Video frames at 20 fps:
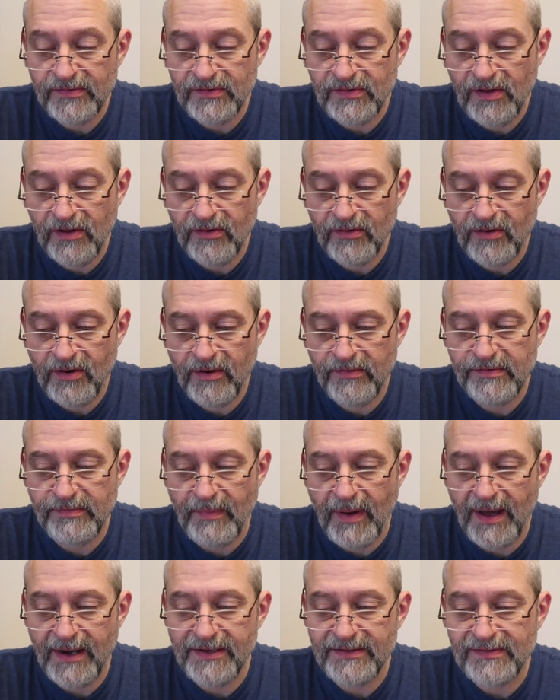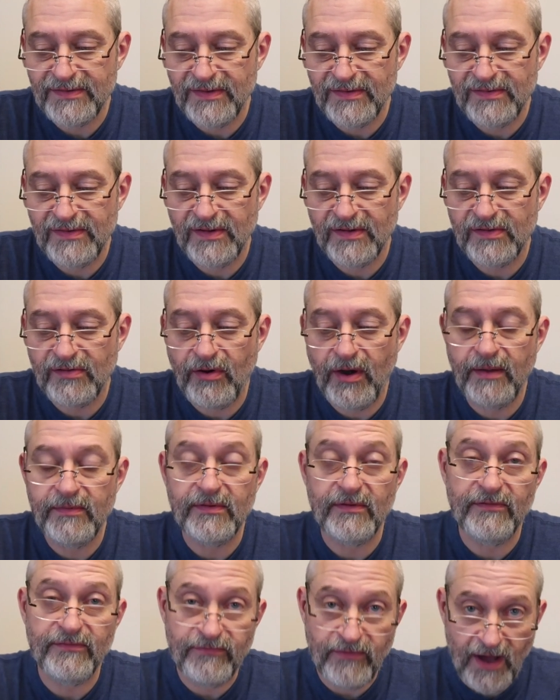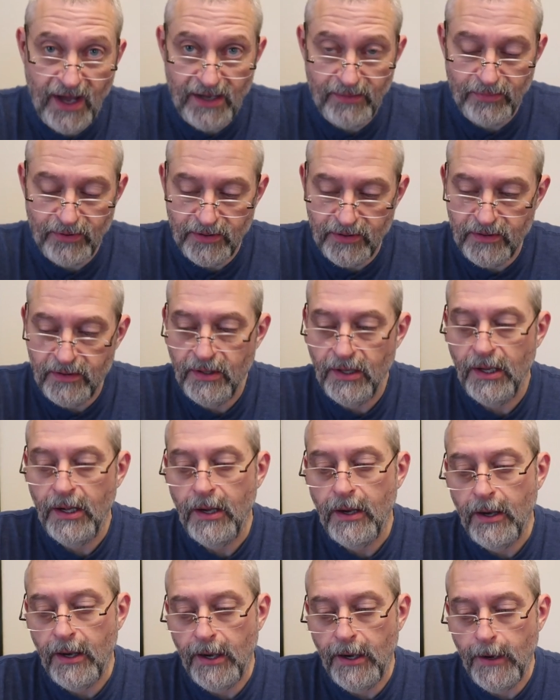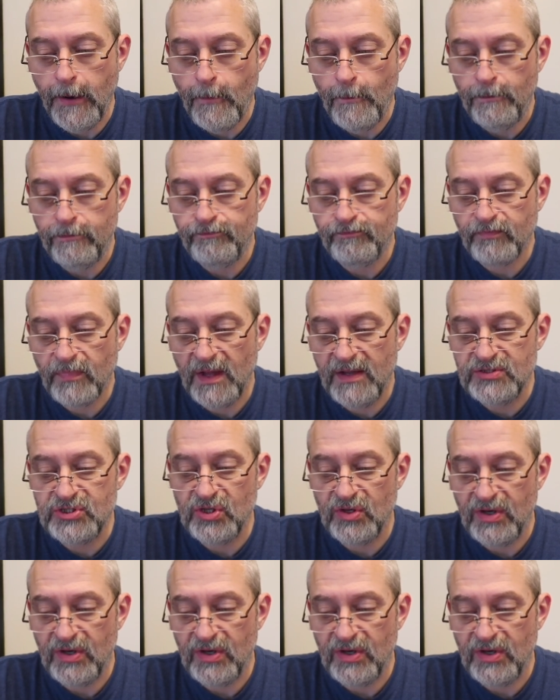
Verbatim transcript: of total carbs minus the six grams of fiber um, gives